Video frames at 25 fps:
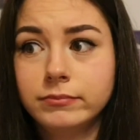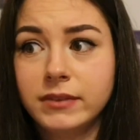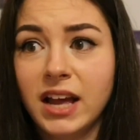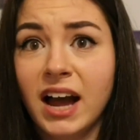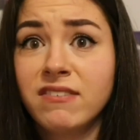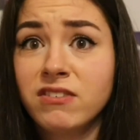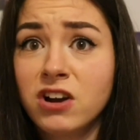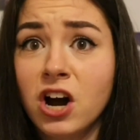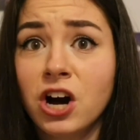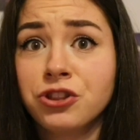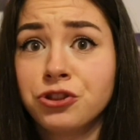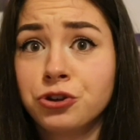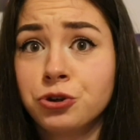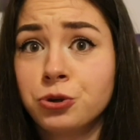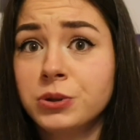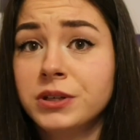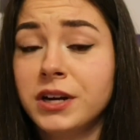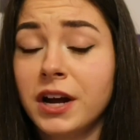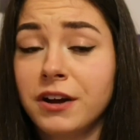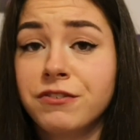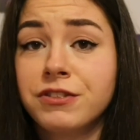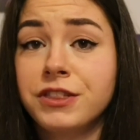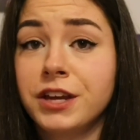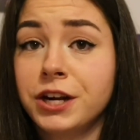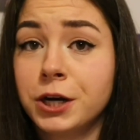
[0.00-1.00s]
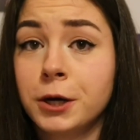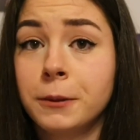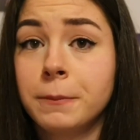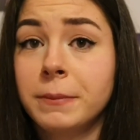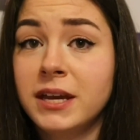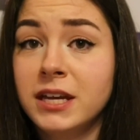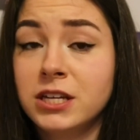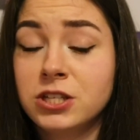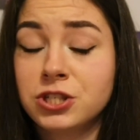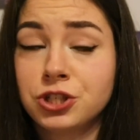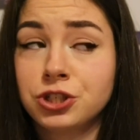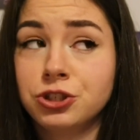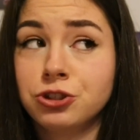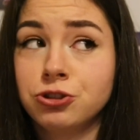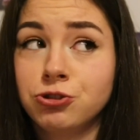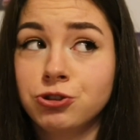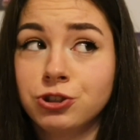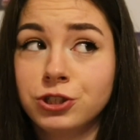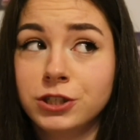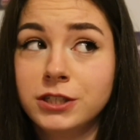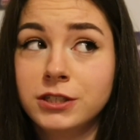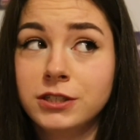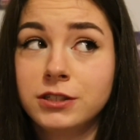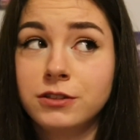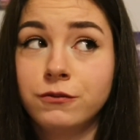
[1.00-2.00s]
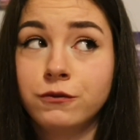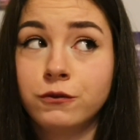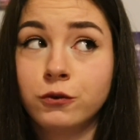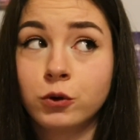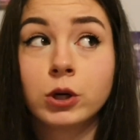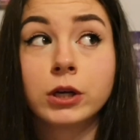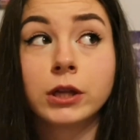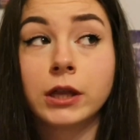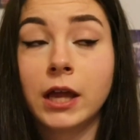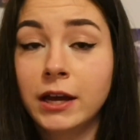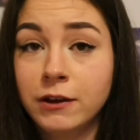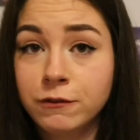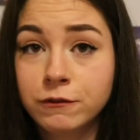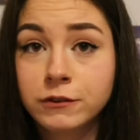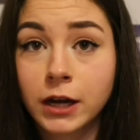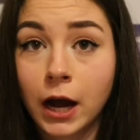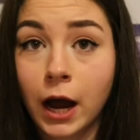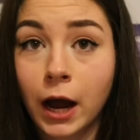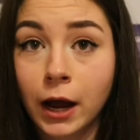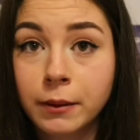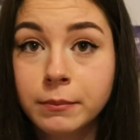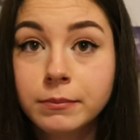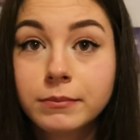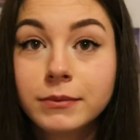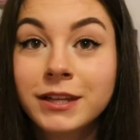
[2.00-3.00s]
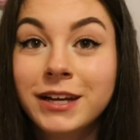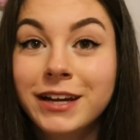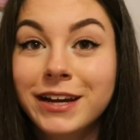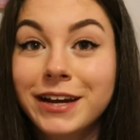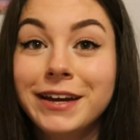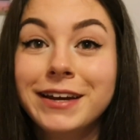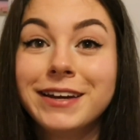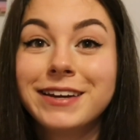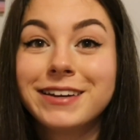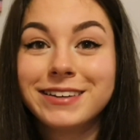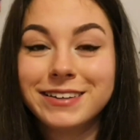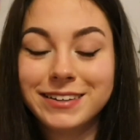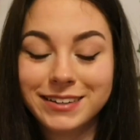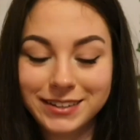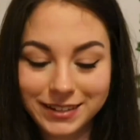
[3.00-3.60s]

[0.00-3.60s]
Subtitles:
I've gone through enough therapy and surgeries for a lifetime. Like,